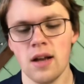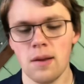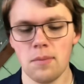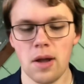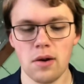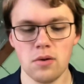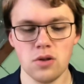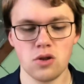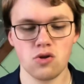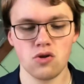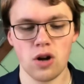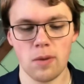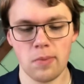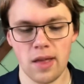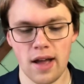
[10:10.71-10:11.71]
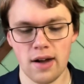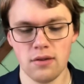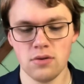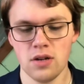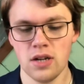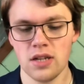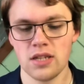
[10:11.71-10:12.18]
Penguins dropped
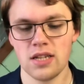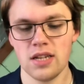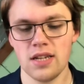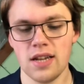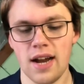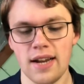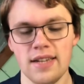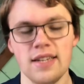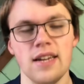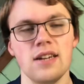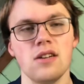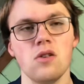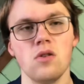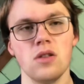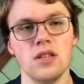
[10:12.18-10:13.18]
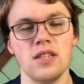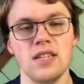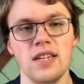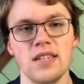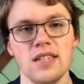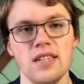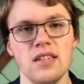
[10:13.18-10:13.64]
down to 9-10-0 in the
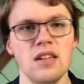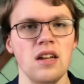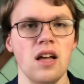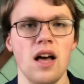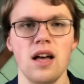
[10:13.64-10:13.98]
season,